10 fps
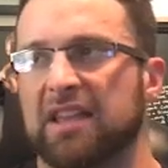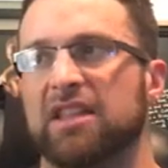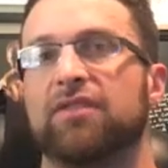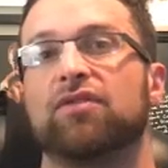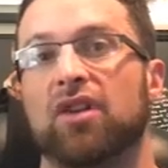And
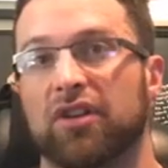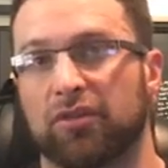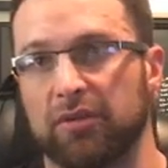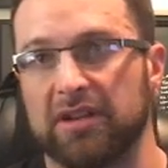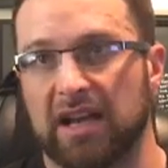then if you've gone to
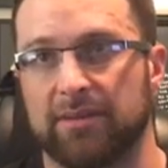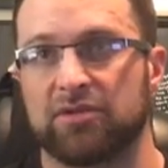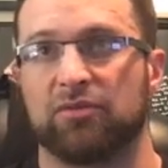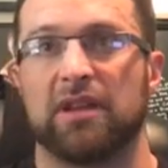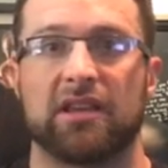3
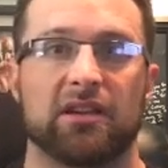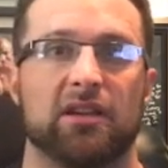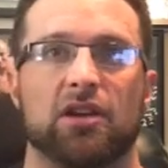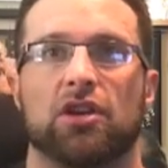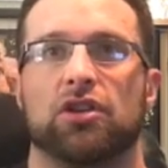times a week,
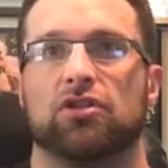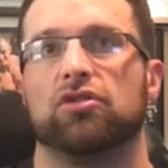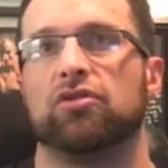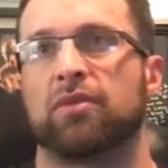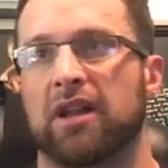
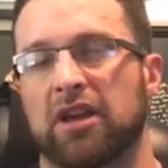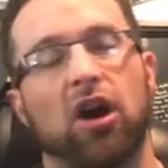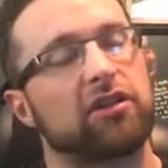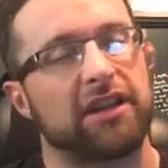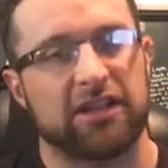you probably
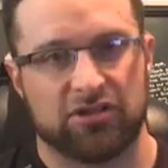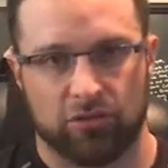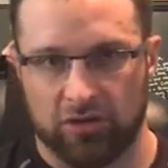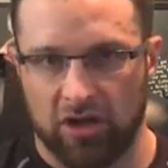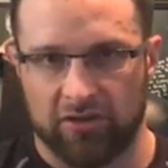hardly get
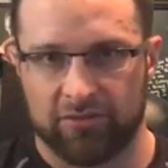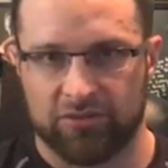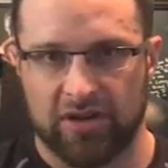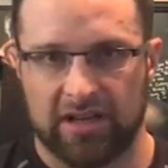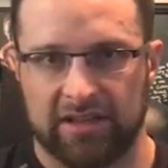sore at all from
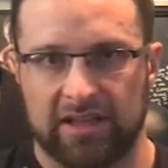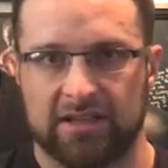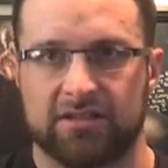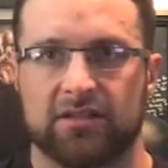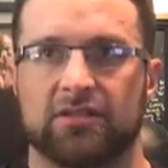training
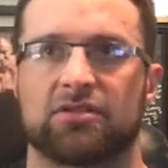legs.